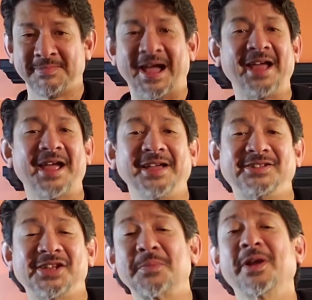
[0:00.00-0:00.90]
Hi
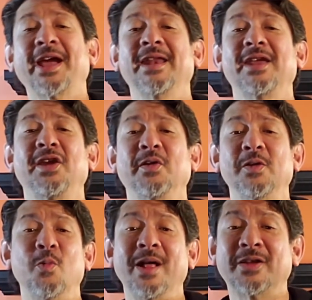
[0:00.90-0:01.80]
guys, it's Marcaida here
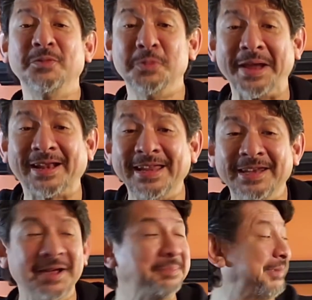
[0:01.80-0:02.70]
and welcome to my
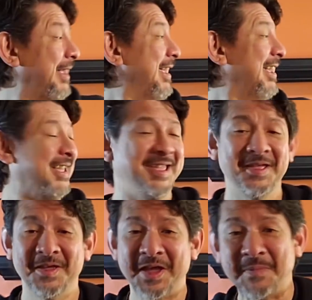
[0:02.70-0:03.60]
cleaned up
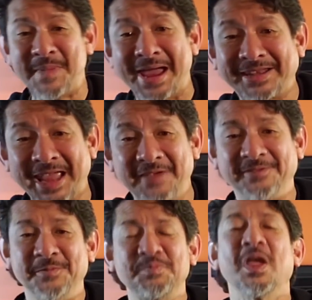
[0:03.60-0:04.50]
man cave.
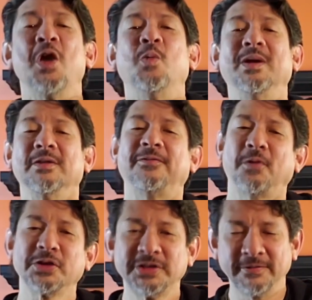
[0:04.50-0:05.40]
Well, in
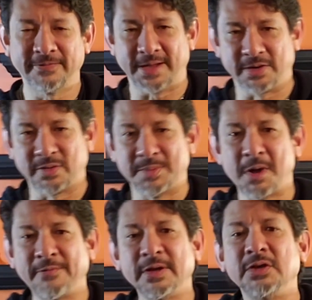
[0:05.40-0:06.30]
Forged in Fire, I'm
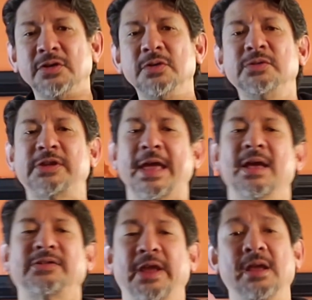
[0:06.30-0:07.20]
often introduced
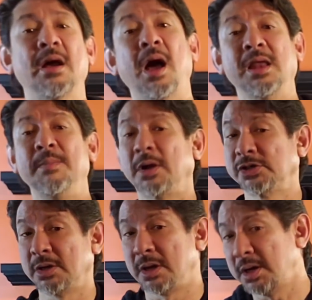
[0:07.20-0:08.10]
as a Kali
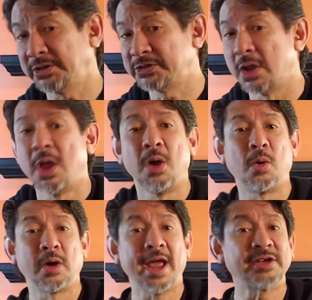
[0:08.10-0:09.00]
martial artist
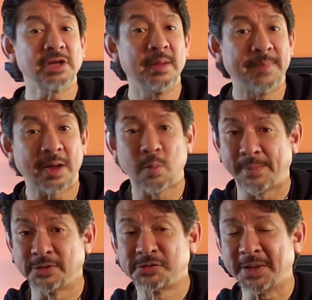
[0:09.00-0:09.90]
or edge impact
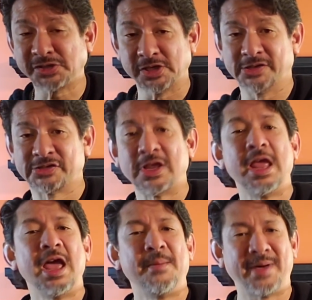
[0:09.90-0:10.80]
weapon specialist,
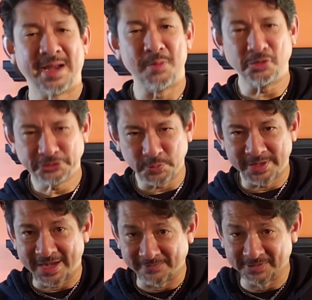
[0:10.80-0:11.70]
but I'm also a
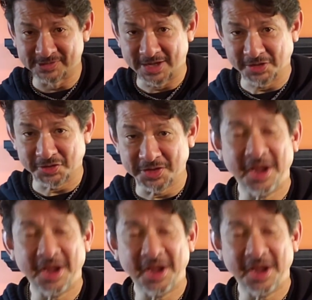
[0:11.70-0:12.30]
knife designer.